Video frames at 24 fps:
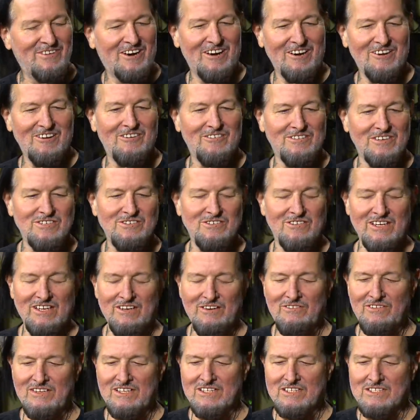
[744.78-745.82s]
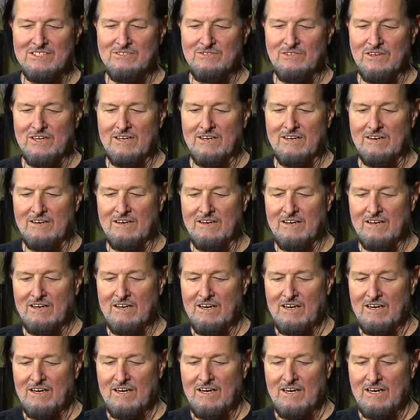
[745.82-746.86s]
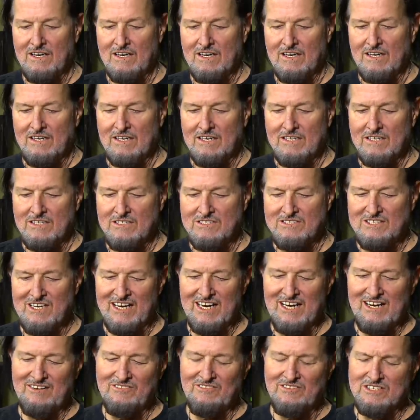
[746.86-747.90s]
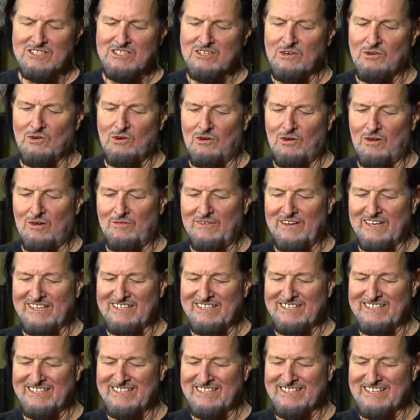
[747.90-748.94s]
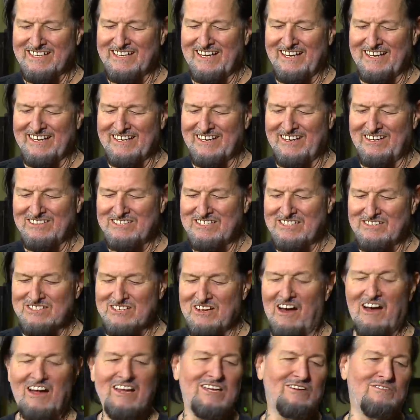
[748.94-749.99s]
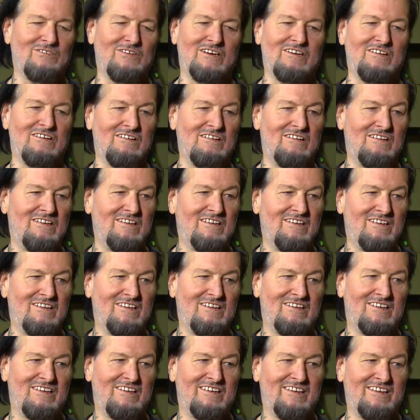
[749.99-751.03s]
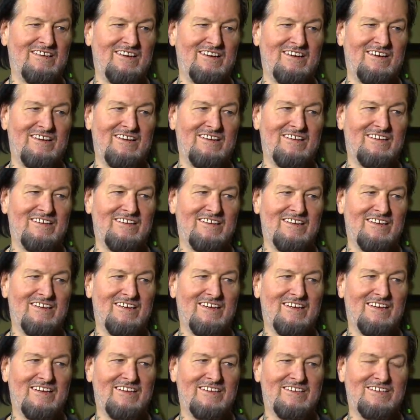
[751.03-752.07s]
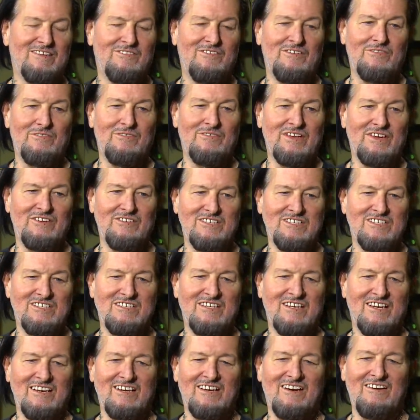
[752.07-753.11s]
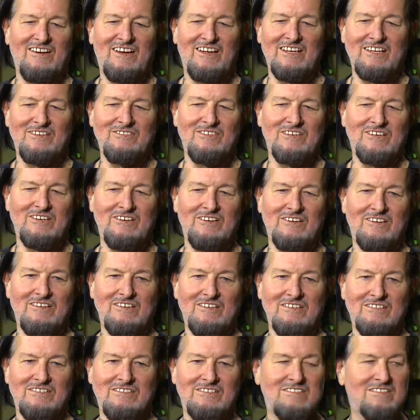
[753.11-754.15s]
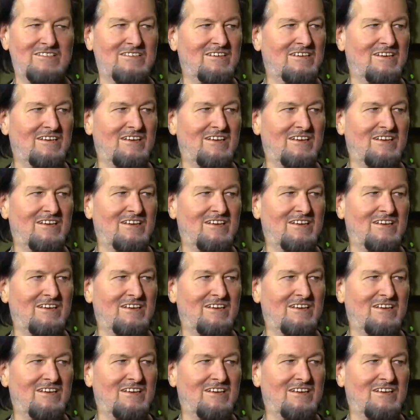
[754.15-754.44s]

Margot was really, really sweetheart. Jane was cool, but she's you know she was a Hollywood girl, you know. Some of them they were just like Hollywood girls